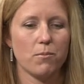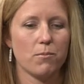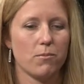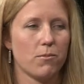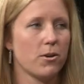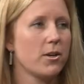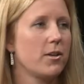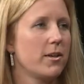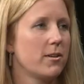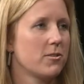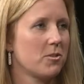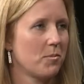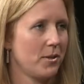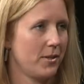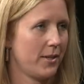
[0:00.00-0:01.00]
really
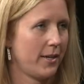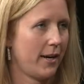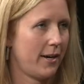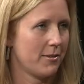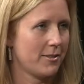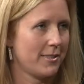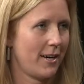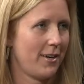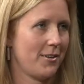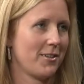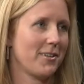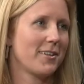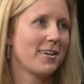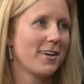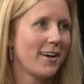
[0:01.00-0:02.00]
ultimately an
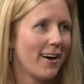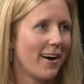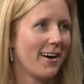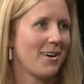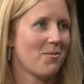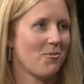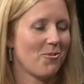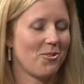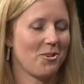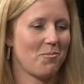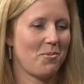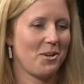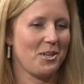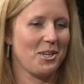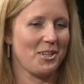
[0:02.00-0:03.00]
outsider, um, would
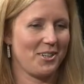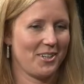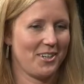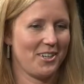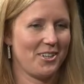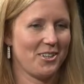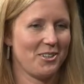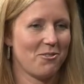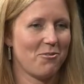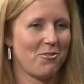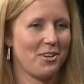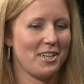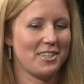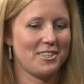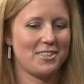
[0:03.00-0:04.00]
be a, a, good
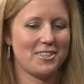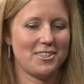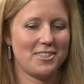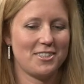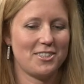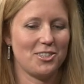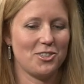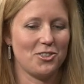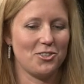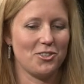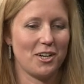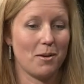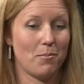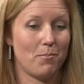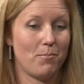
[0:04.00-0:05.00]
fit to
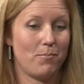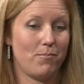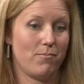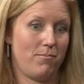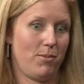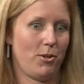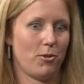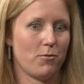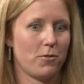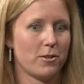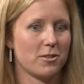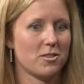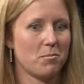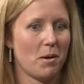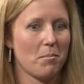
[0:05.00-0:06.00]
um, be the
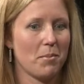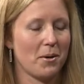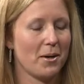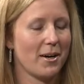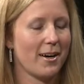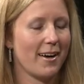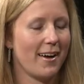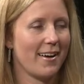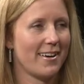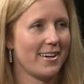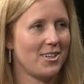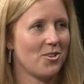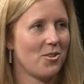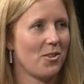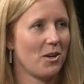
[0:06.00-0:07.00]
first member. And
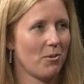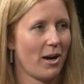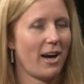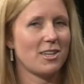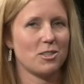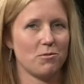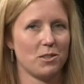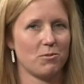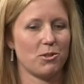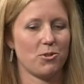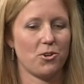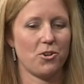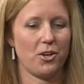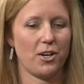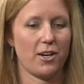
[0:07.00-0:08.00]
I know that they were actively
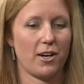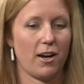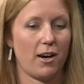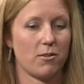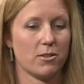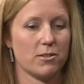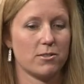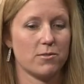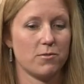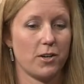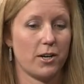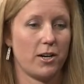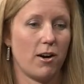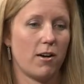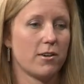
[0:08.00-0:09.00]
recruiting, and I was
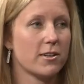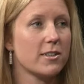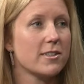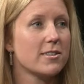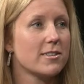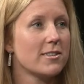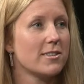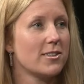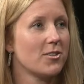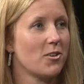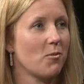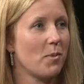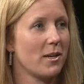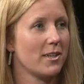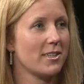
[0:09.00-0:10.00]
very honored to
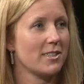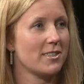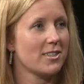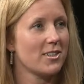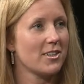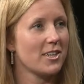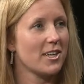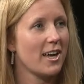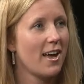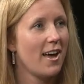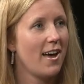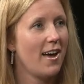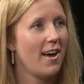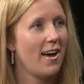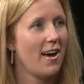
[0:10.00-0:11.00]
have been considered.
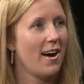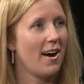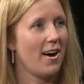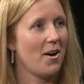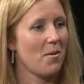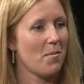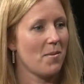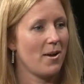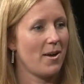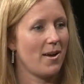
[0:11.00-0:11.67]
Um,